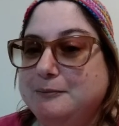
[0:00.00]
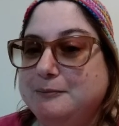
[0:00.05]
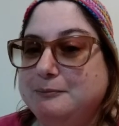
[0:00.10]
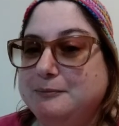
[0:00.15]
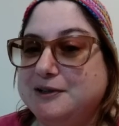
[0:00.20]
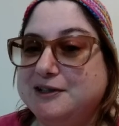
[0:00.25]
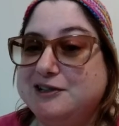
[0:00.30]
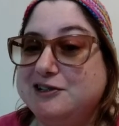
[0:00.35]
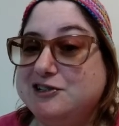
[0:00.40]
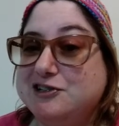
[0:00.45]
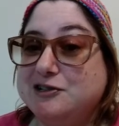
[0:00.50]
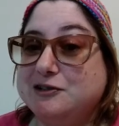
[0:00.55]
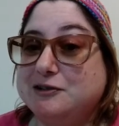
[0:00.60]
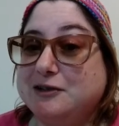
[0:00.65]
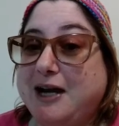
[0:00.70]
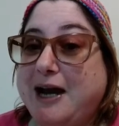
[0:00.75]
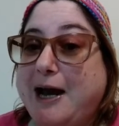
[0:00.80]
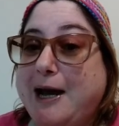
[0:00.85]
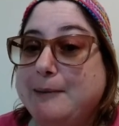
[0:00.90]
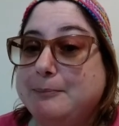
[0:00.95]
because you're
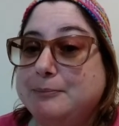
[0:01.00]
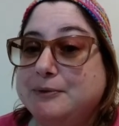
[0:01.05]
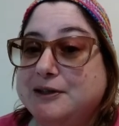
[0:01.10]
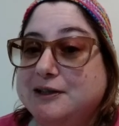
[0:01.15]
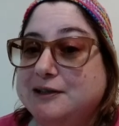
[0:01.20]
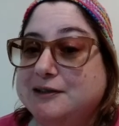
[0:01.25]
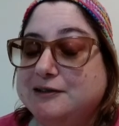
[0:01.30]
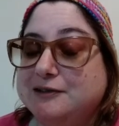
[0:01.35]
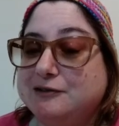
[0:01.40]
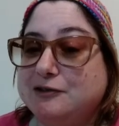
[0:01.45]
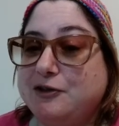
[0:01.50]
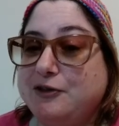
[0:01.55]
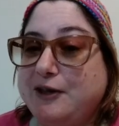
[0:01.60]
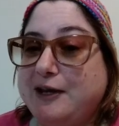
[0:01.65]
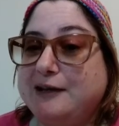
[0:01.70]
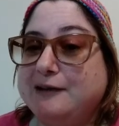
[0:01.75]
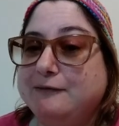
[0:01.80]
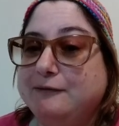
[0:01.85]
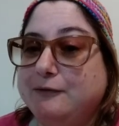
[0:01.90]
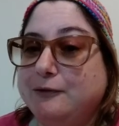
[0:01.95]
happy and you're
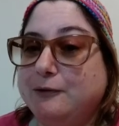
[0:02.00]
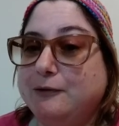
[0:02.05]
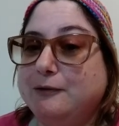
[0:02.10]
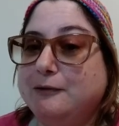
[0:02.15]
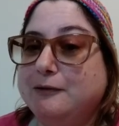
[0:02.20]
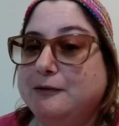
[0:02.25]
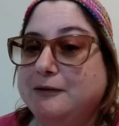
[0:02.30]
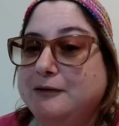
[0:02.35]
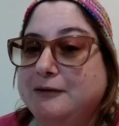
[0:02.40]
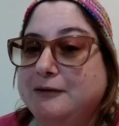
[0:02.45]
thankful,